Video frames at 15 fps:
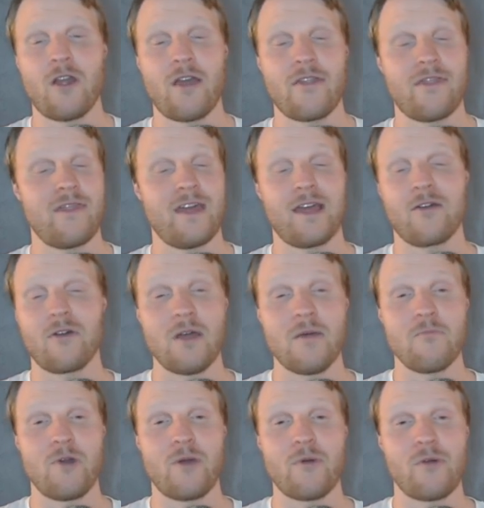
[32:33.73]
I think
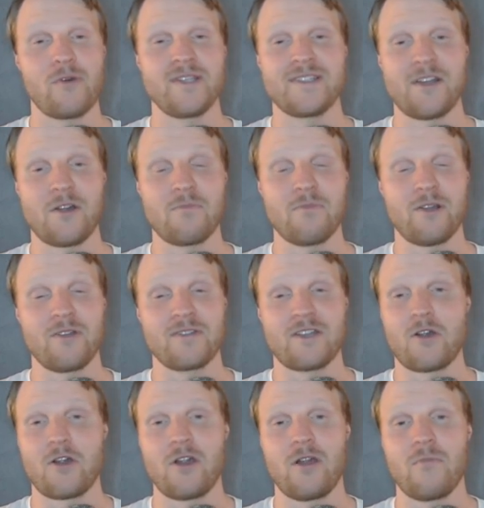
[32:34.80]
Mbeumo and Wissa are players that
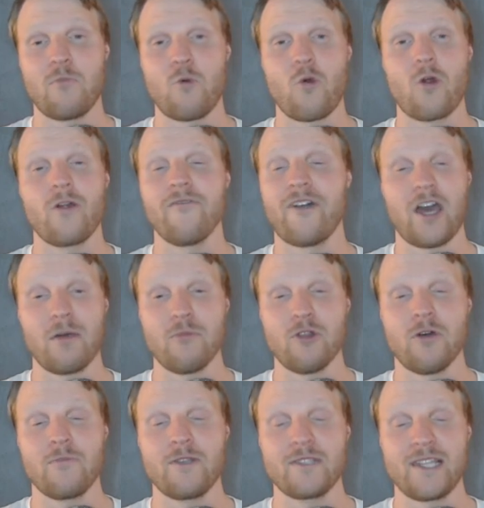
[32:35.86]
are more viable,
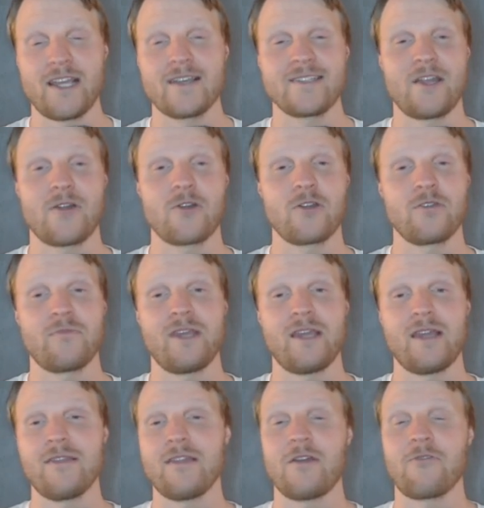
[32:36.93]
obviously, because they are going to be
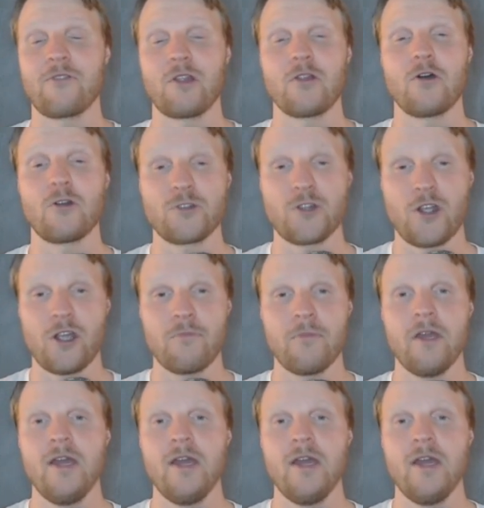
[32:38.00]
there for the long term.